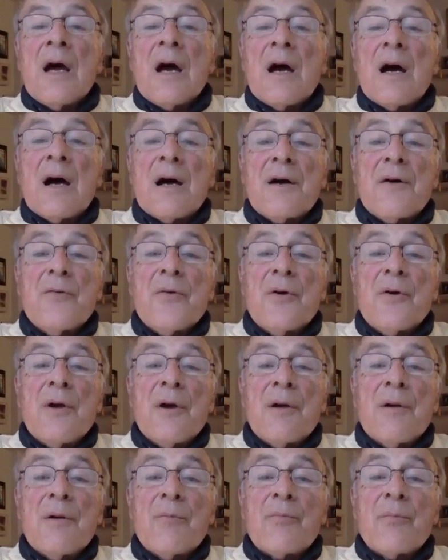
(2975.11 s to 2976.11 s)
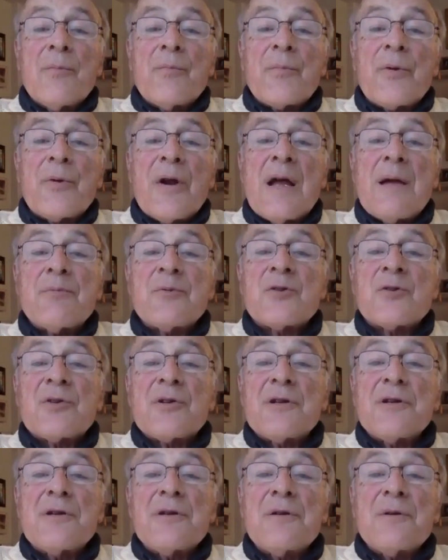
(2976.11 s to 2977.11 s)
Uh, perhaps
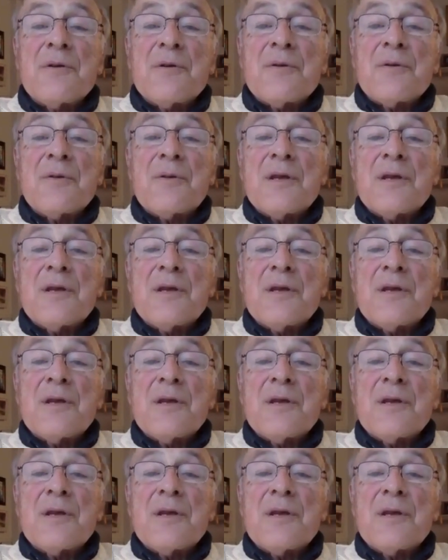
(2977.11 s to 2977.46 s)
the, the,